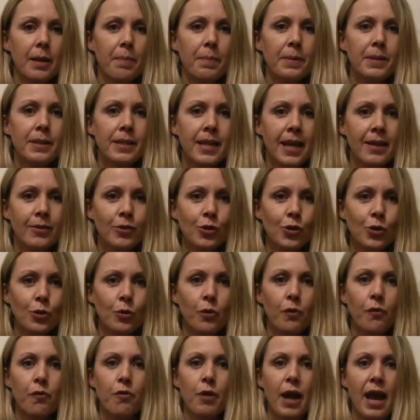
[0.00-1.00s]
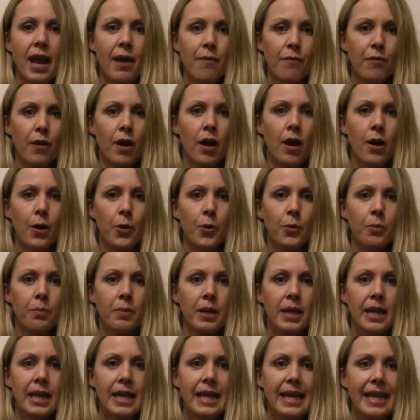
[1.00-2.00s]
their potential forever
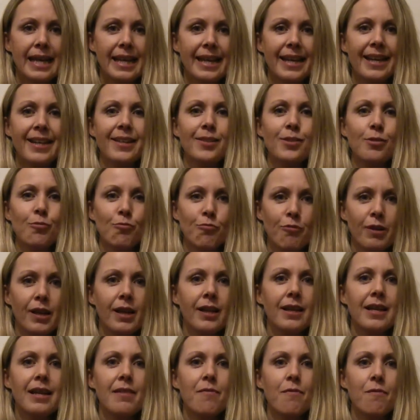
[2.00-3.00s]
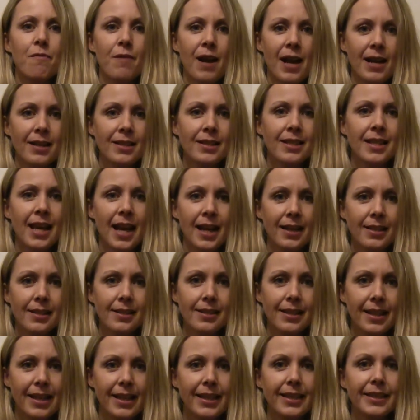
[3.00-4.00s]
home, it's really
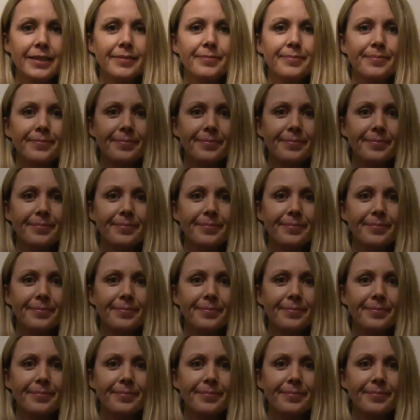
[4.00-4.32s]
fantastic.